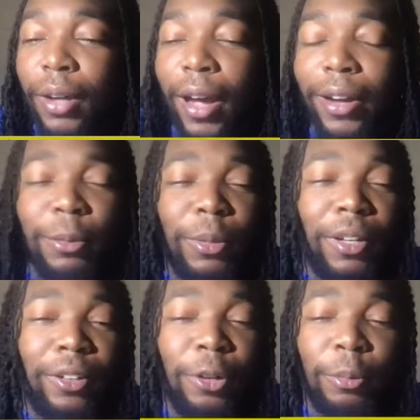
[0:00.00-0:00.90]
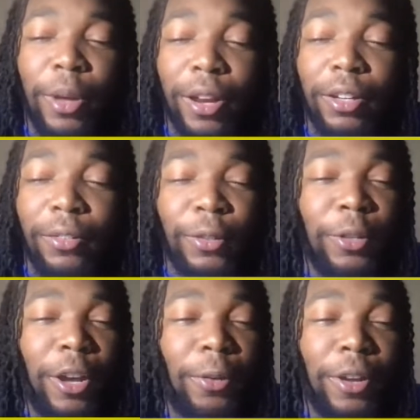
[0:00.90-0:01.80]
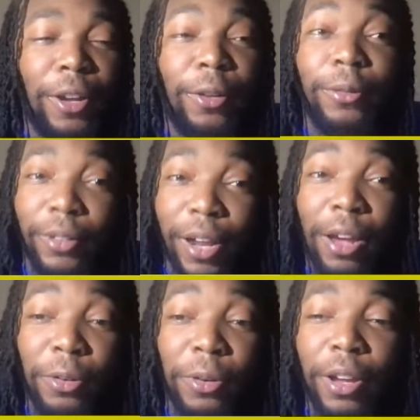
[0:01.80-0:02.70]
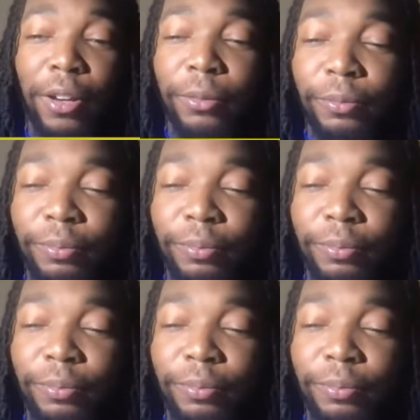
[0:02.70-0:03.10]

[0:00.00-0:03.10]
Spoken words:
If you don't know, now you know.